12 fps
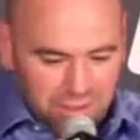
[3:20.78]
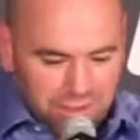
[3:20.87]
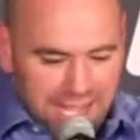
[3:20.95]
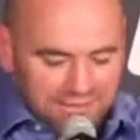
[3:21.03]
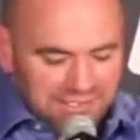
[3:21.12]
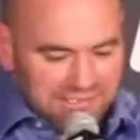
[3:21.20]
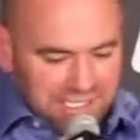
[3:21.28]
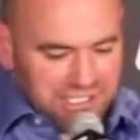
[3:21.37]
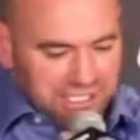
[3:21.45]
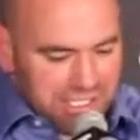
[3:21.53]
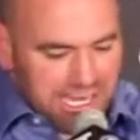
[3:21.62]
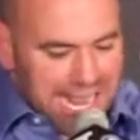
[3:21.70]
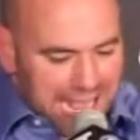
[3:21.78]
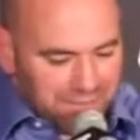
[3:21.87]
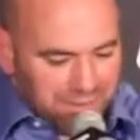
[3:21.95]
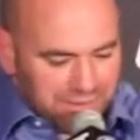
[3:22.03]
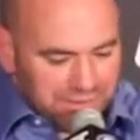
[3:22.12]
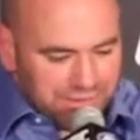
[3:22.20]
that decision that
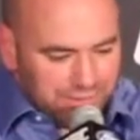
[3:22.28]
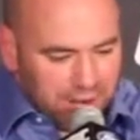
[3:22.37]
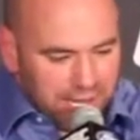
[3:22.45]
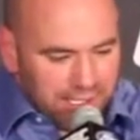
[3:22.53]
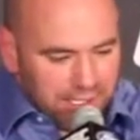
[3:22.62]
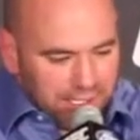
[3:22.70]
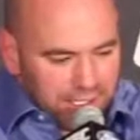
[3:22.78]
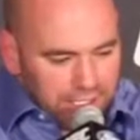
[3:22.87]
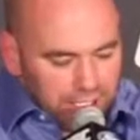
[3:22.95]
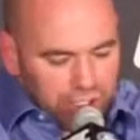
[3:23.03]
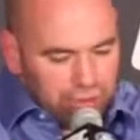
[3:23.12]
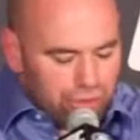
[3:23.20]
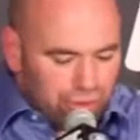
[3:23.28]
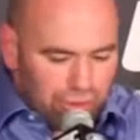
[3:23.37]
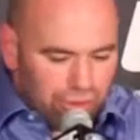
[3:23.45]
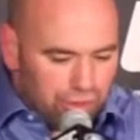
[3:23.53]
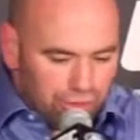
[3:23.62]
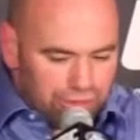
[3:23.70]
happens, right? You
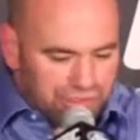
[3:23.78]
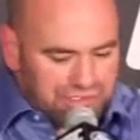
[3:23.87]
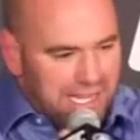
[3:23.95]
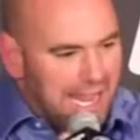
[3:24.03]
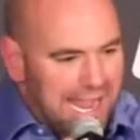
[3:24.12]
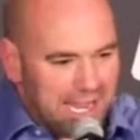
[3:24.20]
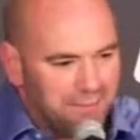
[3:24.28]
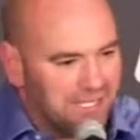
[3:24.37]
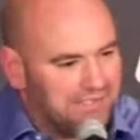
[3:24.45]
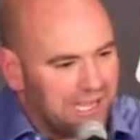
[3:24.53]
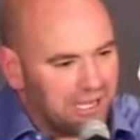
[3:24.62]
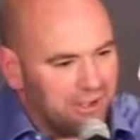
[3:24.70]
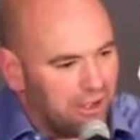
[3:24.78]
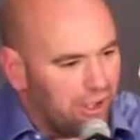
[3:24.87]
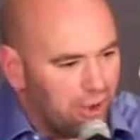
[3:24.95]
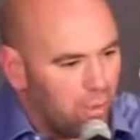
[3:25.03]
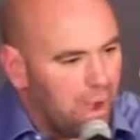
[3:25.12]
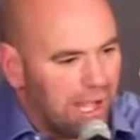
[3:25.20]
don't just say, hey, I'm going to take
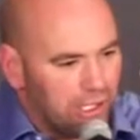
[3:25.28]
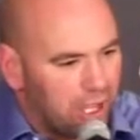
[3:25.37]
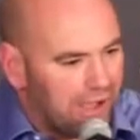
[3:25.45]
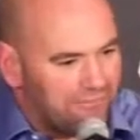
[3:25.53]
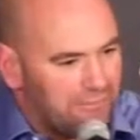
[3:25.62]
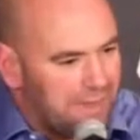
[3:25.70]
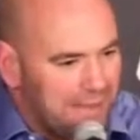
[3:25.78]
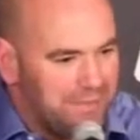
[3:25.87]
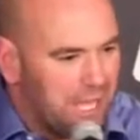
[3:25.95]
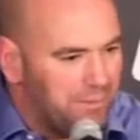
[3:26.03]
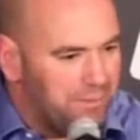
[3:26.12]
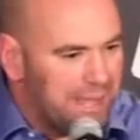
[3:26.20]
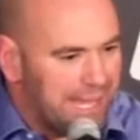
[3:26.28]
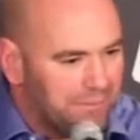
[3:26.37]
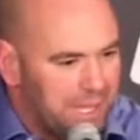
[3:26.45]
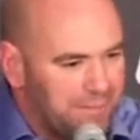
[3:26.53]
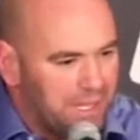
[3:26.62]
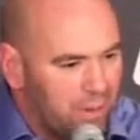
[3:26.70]
a while off. Maybe I'll be back.
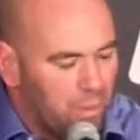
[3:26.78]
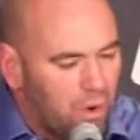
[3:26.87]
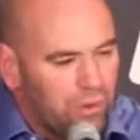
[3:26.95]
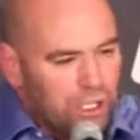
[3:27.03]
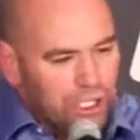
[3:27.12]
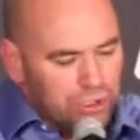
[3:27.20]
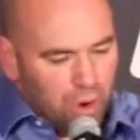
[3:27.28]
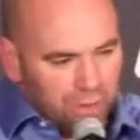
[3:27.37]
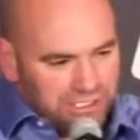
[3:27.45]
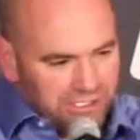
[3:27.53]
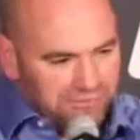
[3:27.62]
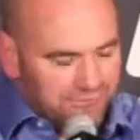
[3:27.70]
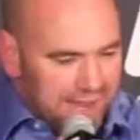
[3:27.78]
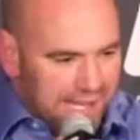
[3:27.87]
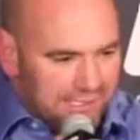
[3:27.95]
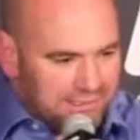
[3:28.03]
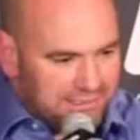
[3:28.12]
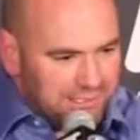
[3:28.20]
Maybe I won't. You owe it to the
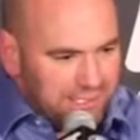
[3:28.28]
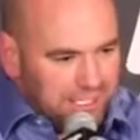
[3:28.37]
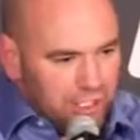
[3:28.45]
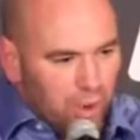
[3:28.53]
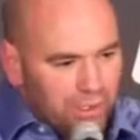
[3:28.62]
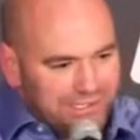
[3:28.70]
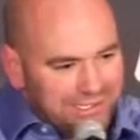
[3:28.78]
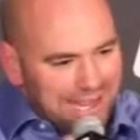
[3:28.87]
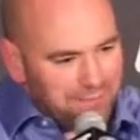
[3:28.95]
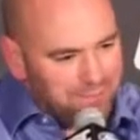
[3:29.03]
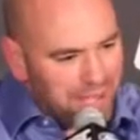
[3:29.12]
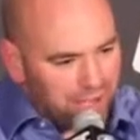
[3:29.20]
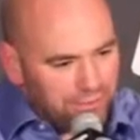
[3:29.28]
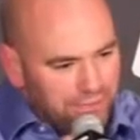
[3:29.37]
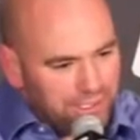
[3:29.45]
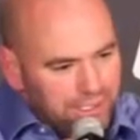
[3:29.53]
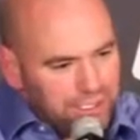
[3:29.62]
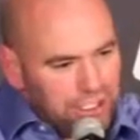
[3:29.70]
fans. You owe it to that
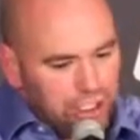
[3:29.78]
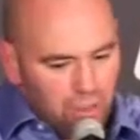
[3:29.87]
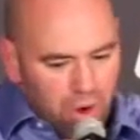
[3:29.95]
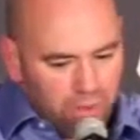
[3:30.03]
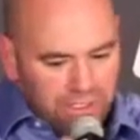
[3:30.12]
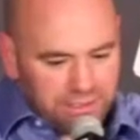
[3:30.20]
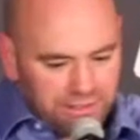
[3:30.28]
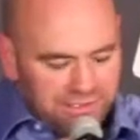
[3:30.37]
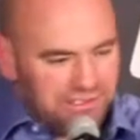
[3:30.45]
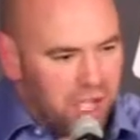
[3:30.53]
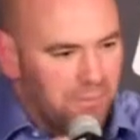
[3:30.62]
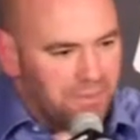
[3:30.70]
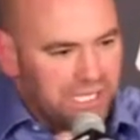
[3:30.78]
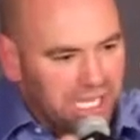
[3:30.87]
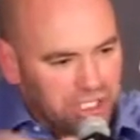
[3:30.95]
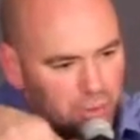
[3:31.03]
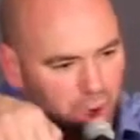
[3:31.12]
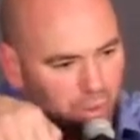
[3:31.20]
belt. You owe it to this company.
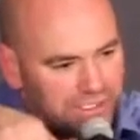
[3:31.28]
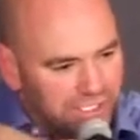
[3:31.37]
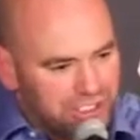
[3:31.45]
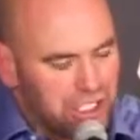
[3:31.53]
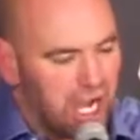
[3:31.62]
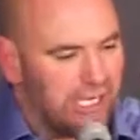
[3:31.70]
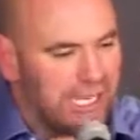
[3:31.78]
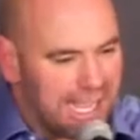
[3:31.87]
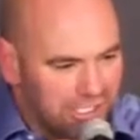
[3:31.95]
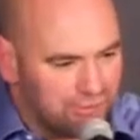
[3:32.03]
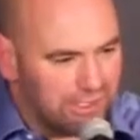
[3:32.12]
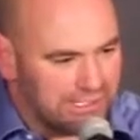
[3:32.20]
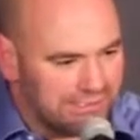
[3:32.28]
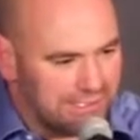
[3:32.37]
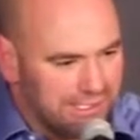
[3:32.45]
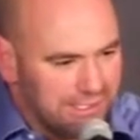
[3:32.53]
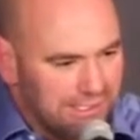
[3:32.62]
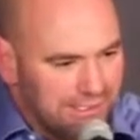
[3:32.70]
And you owe it to Johnny Hendricks
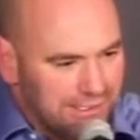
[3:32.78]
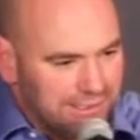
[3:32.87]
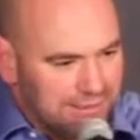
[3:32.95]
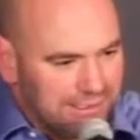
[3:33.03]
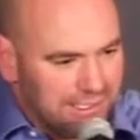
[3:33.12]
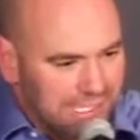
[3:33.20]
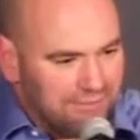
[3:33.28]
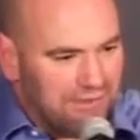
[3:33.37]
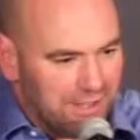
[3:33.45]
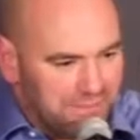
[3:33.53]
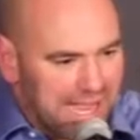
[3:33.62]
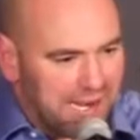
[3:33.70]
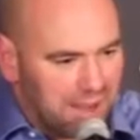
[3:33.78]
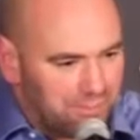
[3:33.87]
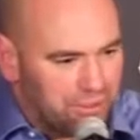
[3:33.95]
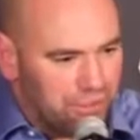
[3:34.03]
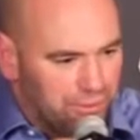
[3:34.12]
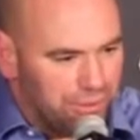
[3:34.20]
to give him that
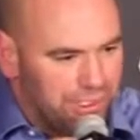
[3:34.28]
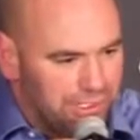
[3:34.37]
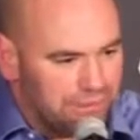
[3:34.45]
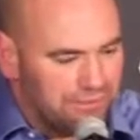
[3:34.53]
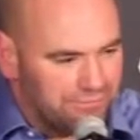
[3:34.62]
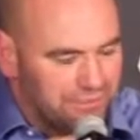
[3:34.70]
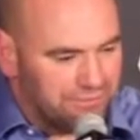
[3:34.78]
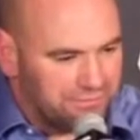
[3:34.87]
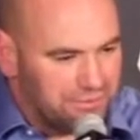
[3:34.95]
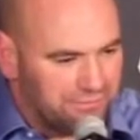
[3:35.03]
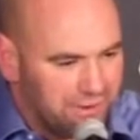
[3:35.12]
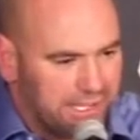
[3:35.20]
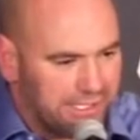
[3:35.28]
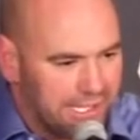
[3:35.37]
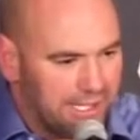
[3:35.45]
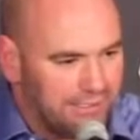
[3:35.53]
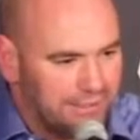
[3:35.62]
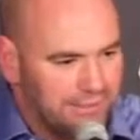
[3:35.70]
opportunity to fight
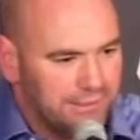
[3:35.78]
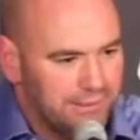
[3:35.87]
again.